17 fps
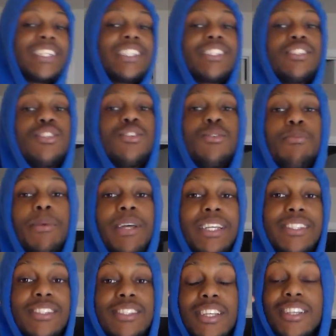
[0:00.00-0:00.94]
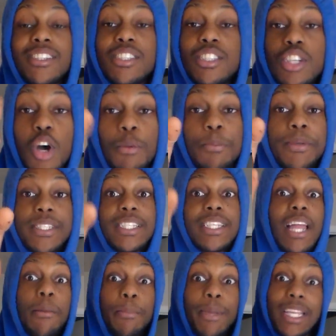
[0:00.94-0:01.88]
this dude makes the dopest,
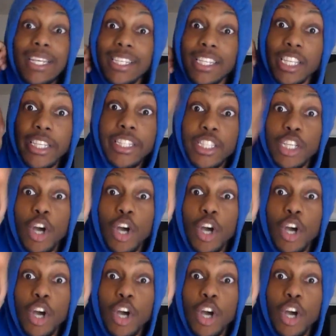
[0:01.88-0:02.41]
and I mean the